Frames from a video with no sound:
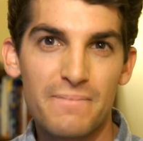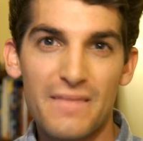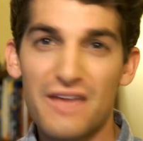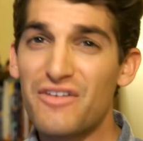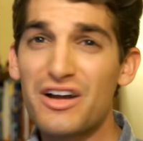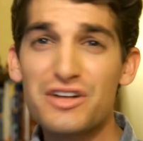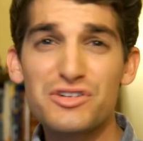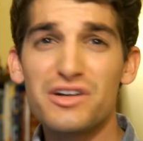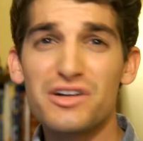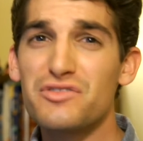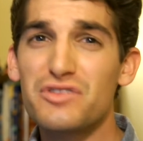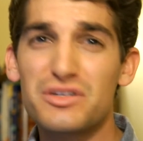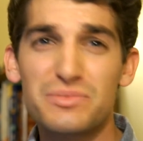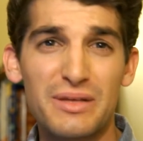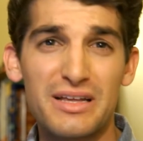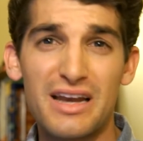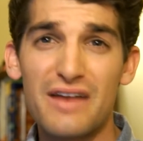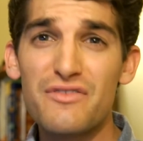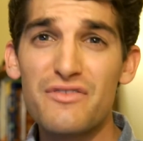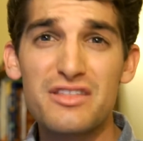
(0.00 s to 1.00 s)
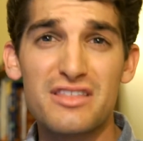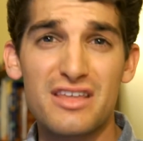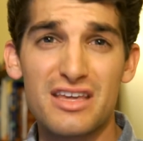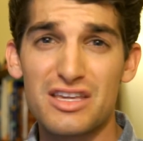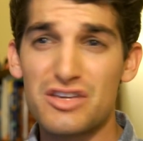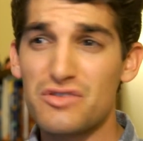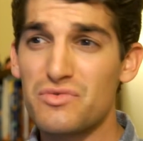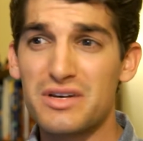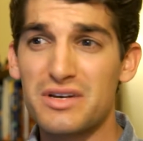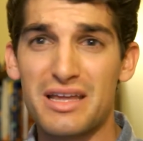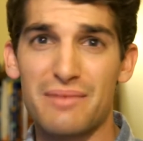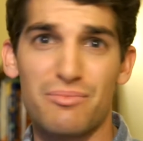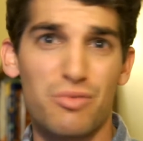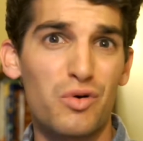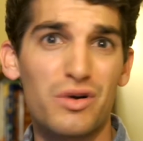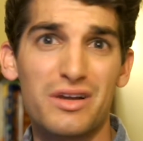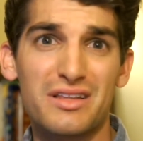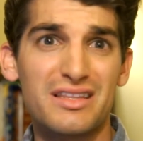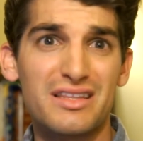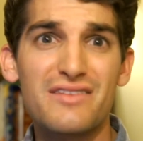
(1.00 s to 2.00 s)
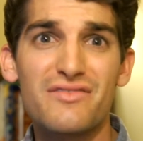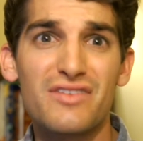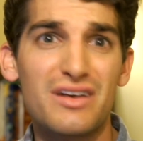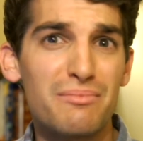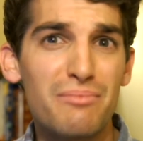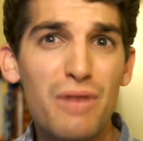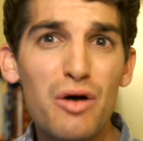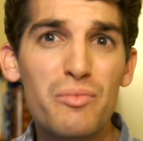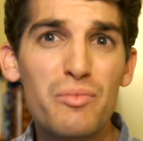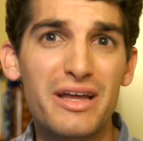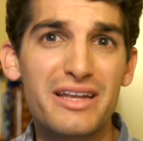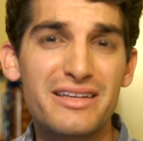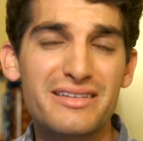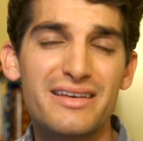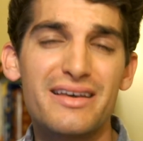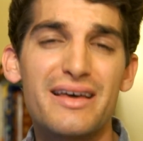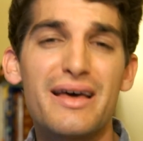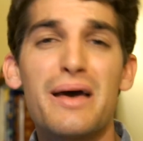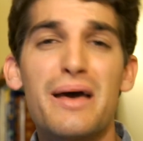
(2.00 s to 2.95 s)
If I tried to explain everything, you would get bored and leave in a moment.